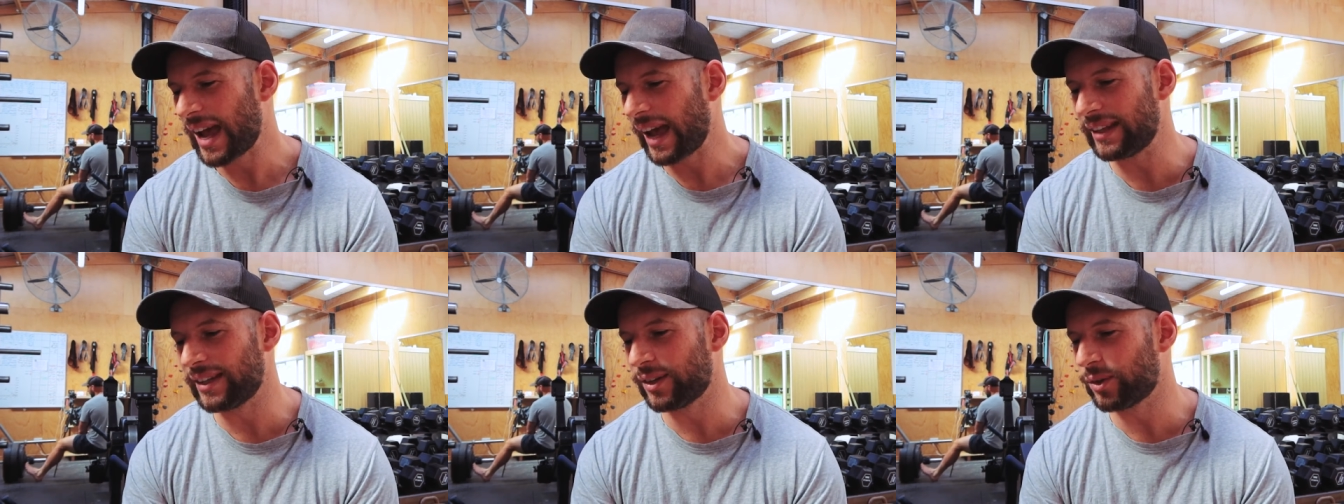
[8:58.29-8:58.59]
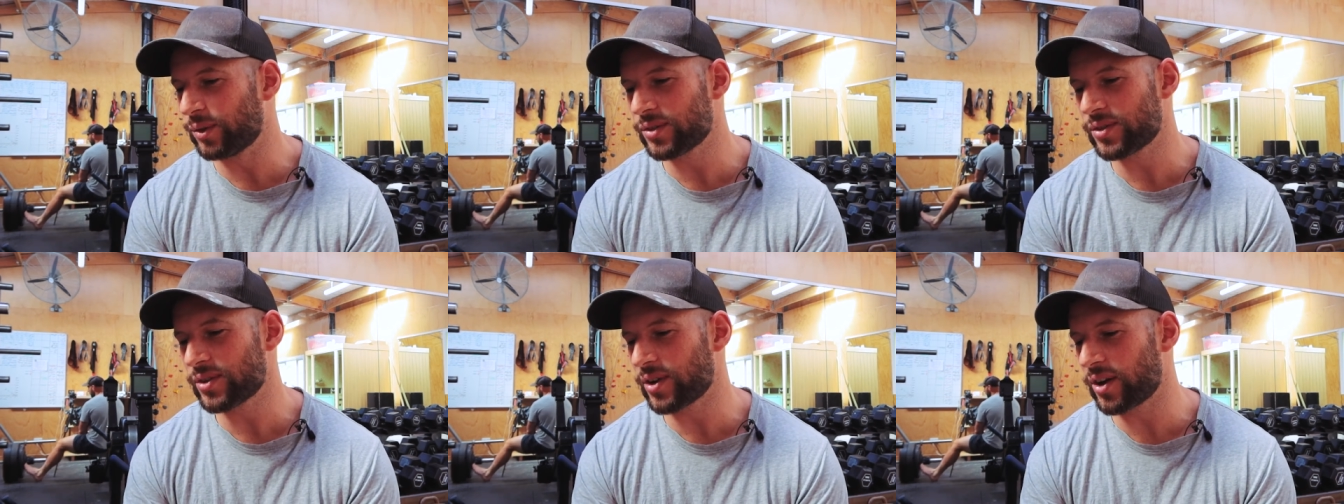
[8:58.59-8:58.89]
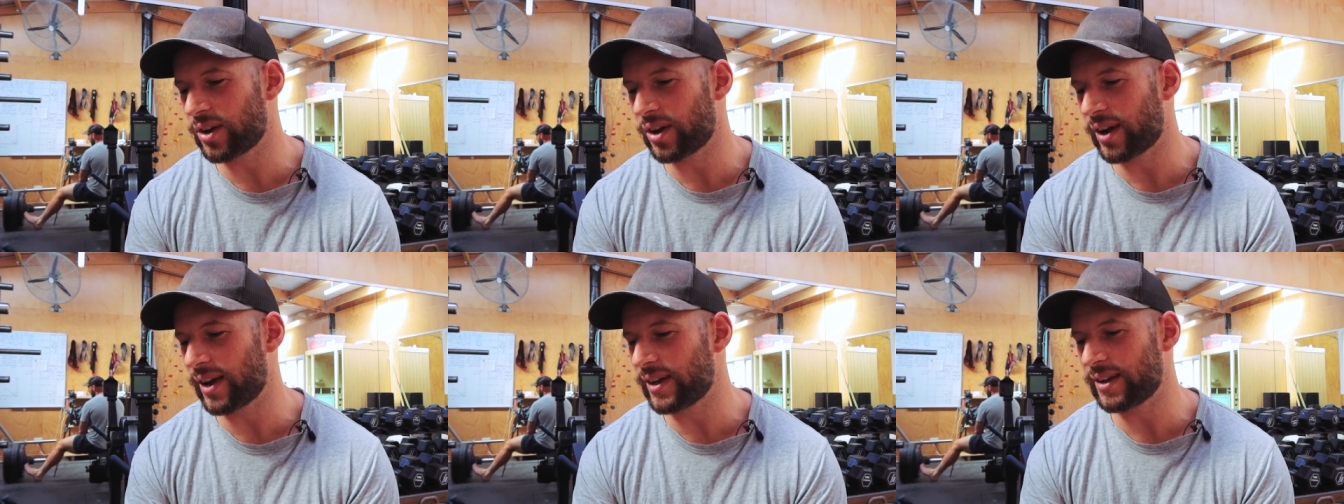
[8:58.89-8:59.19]
And then
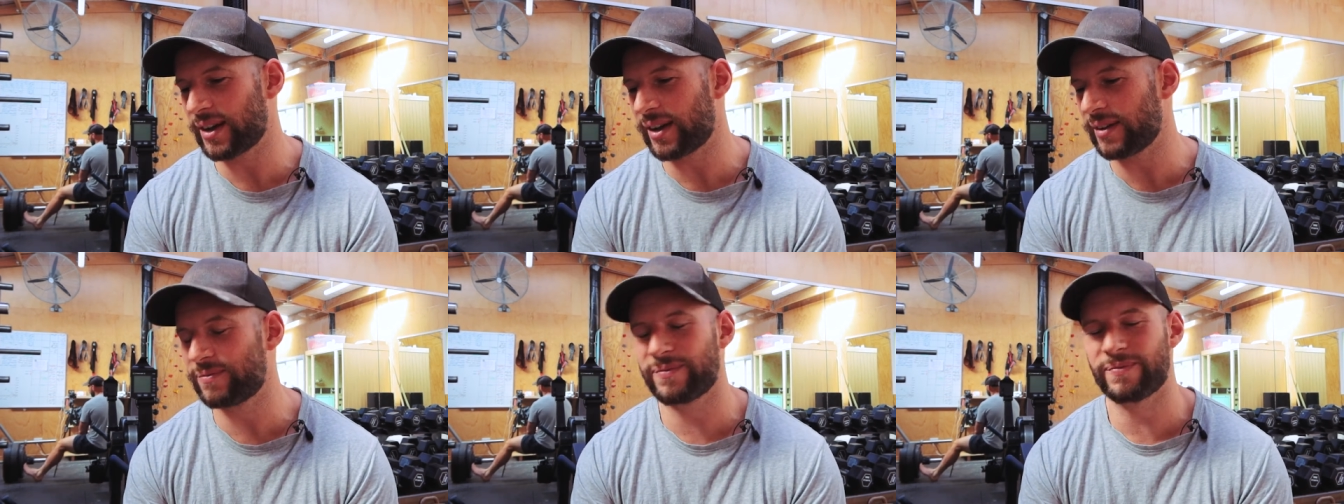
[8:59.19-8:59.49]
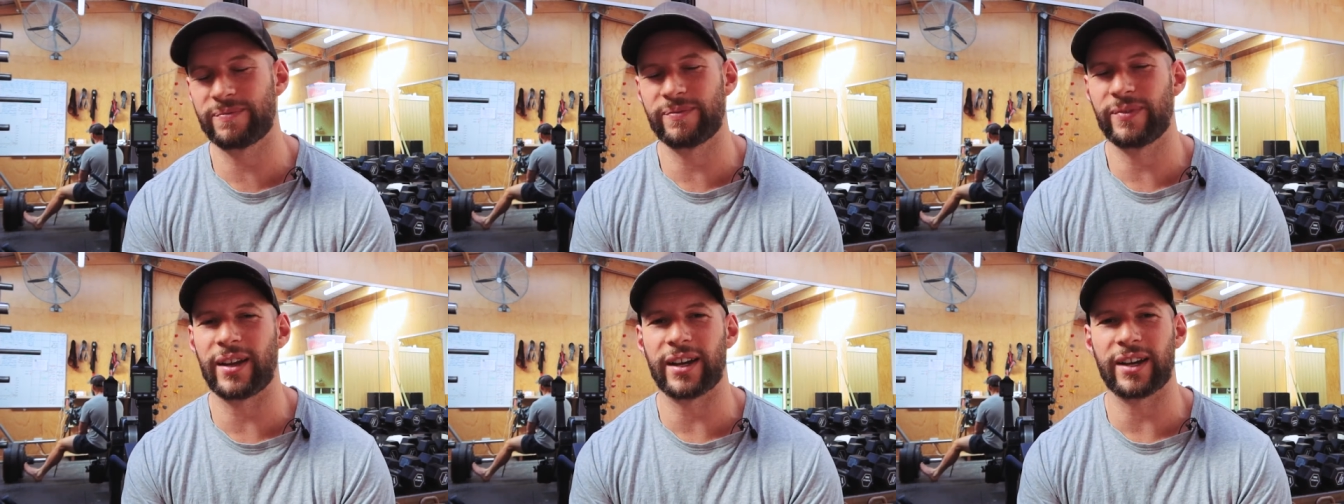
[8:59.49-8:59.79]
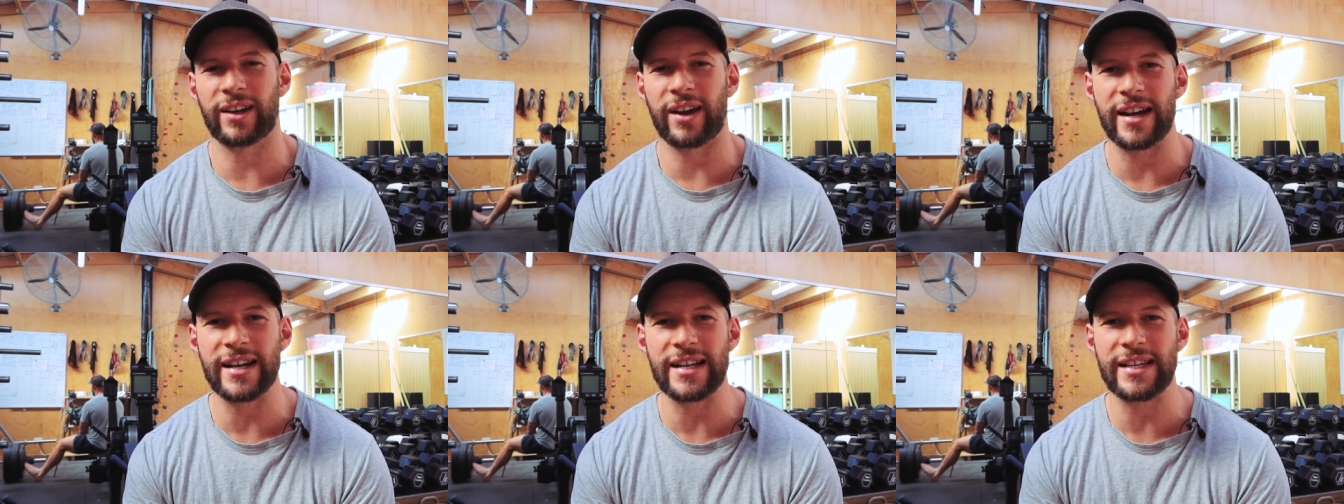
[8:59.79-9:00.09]
also, I, I
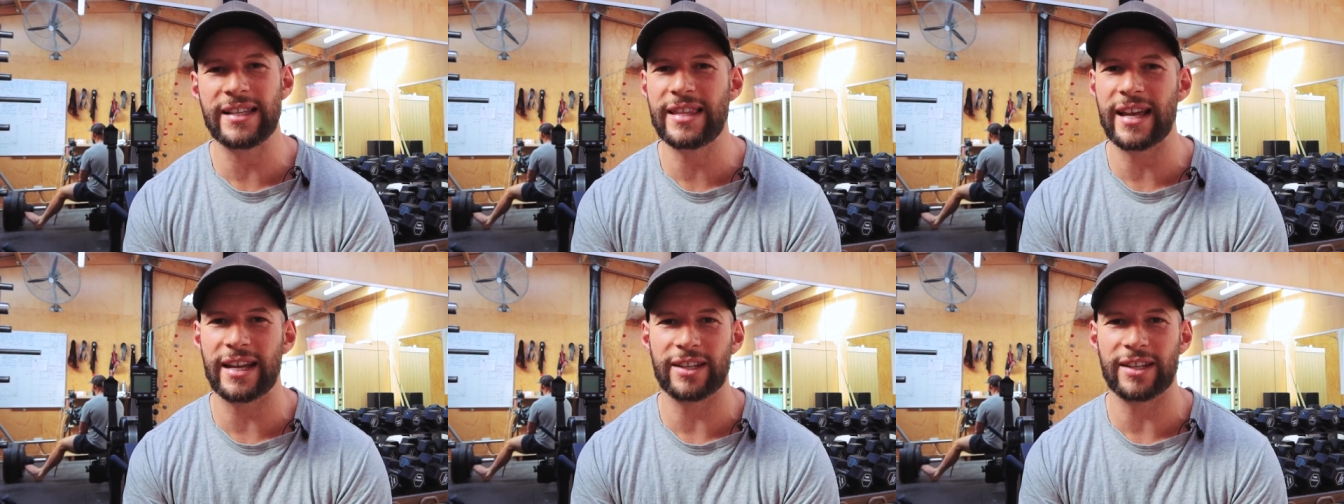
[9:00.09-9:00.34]
like I need